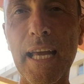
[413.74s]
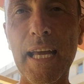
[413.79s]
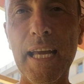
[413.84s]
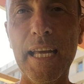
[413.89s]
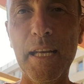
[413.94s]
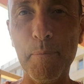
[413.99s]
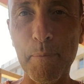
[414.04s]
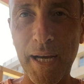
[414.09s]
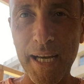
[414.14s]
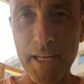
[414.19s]

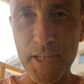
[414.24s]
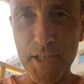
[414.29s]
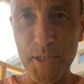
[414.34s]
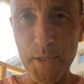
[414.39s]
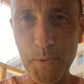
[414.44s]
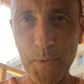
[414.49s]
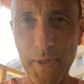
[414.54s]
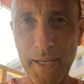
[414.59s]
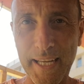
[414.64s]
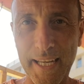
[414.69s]
In my
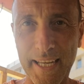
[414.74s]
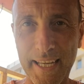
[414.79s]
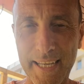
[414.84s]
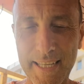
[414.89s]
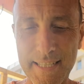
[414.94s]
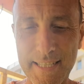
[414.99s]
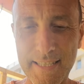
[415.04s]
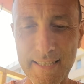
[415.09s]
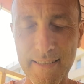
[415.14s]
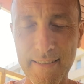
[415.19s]

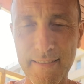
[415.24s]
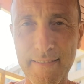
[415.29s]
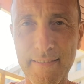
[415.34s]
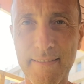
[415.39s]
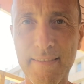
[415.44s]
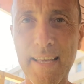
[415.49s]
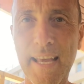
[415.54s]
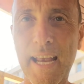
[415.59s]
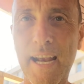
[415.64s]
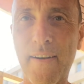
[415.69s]
suitcase,
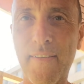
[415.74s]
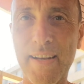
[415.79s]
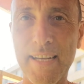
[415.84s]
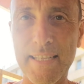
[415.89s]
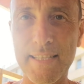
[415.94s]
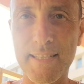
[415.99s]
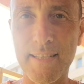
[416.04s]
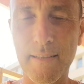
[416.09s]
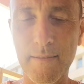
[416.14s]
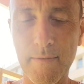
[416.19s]
there
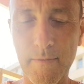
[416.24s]
is